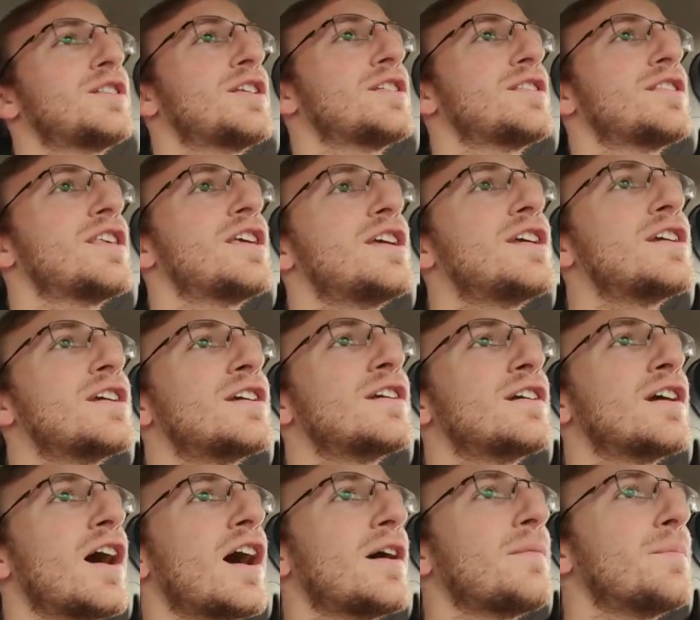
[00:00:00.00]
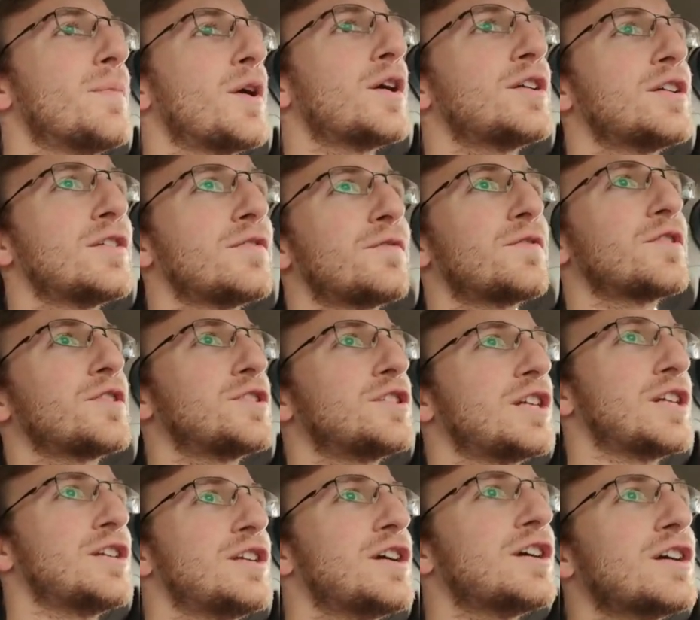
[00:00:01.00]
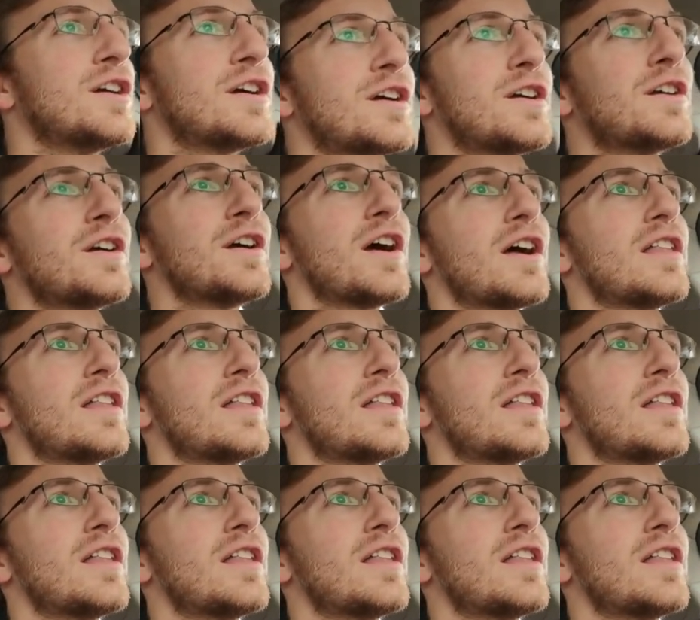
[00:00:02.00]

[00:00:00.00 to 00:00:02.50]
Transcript: this thing. I bought it in Virginia.